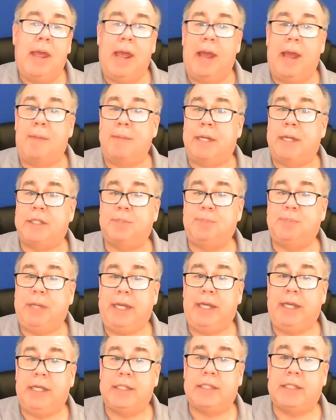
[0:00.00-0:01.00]

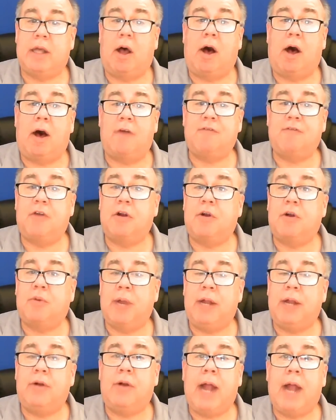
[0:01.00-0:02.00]
MSPs offer
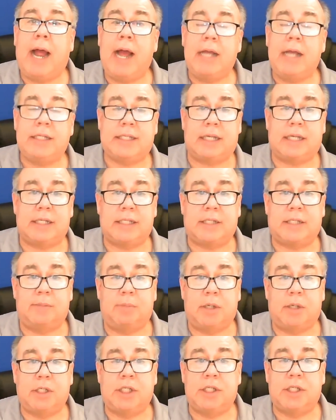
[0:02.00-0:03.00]
greater access to
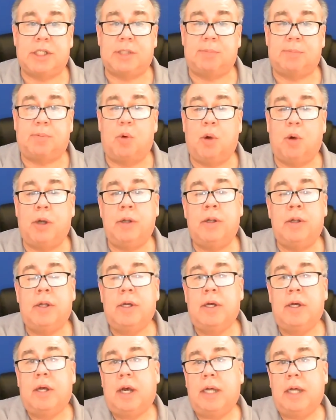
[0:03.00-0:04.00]
merchant support,
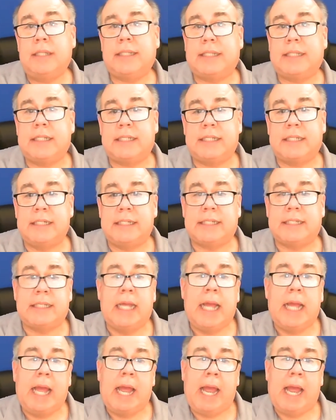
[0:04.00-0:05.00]
assistance,
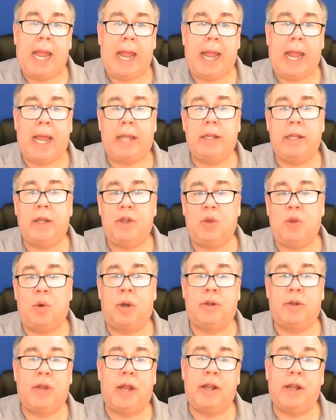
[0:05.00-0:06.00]
and
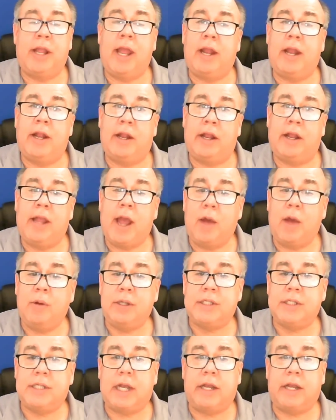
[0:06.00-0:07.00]
your dedicated account
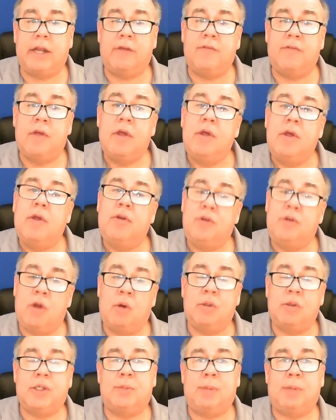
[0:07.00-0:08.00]
executive
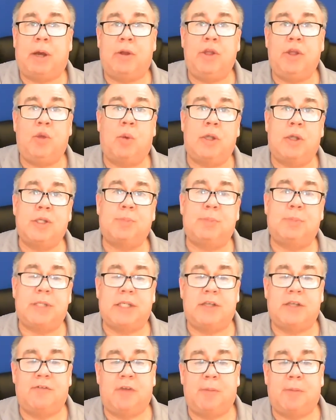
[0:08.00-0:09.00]
knows about your
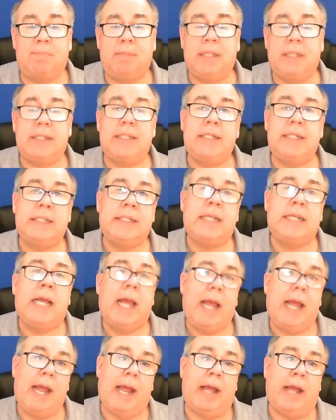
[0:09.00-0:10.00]
specific business
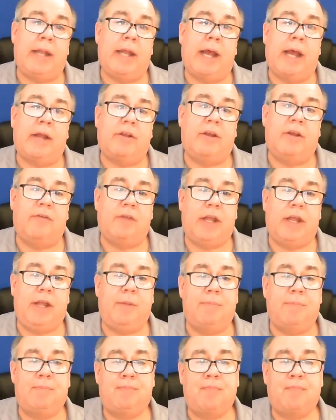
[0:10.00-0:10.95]
and activity.